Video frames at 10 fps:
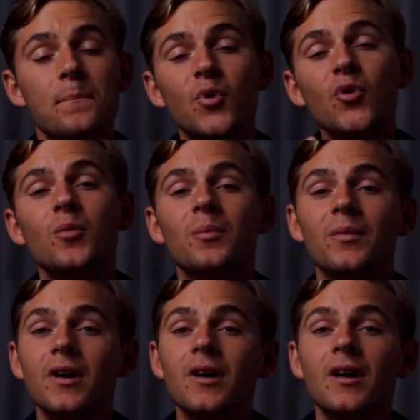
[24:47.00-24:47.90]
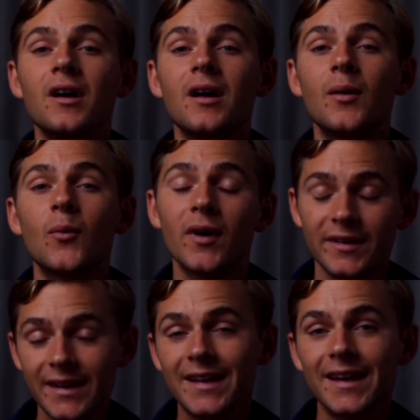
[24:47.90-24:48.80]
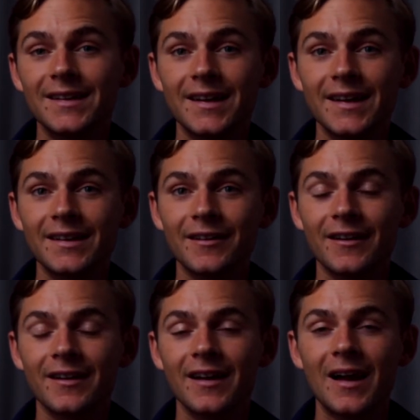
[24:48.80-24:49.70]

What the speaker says: boom, 1 decade later,